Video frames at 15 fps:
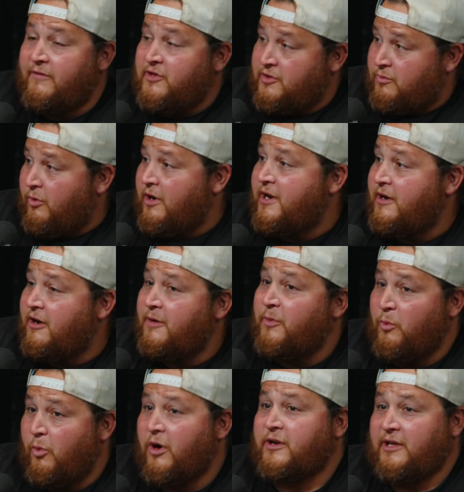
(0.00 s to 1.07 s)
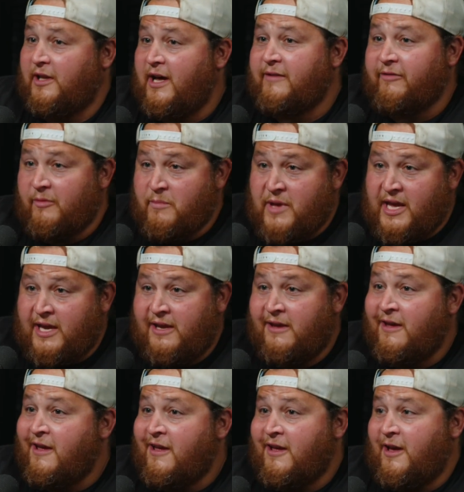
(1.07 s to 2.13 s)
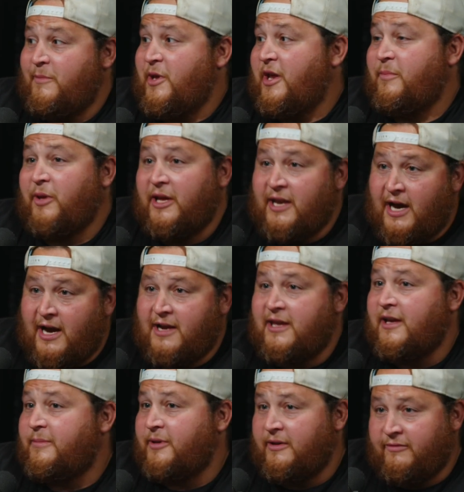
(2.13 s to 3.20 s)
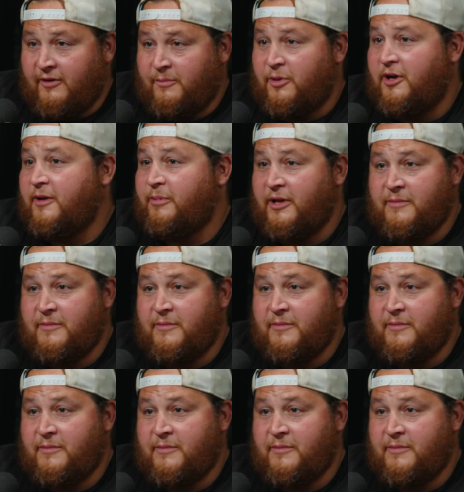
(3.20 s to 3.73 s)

just working hard, but worked a lot for me. Yep. I mean, I played hockey, I played football, I played